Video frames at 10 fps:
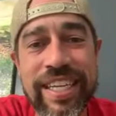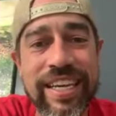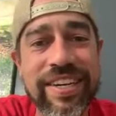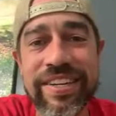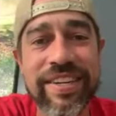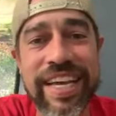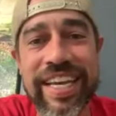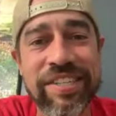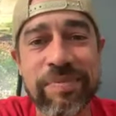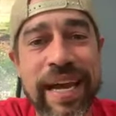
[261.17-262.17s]
He couldn't lay
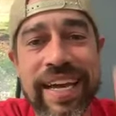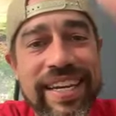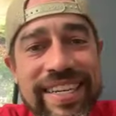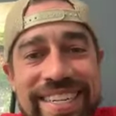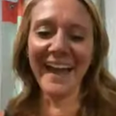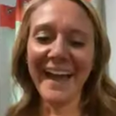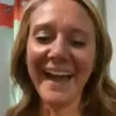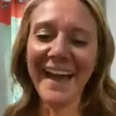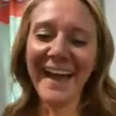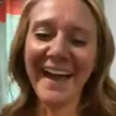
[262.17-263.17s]
his mat,
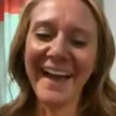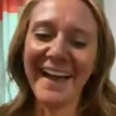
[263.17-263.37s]
square